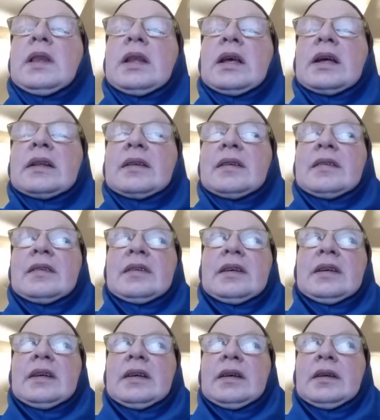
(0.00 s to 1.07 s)
let's
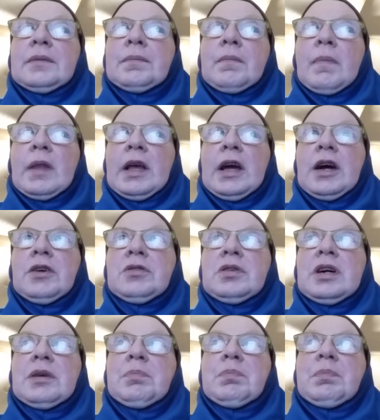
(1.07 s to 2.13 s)
see, how
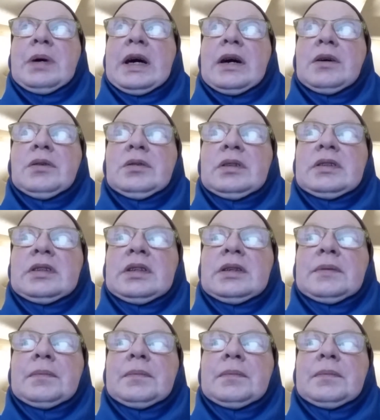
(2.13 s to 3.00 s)
about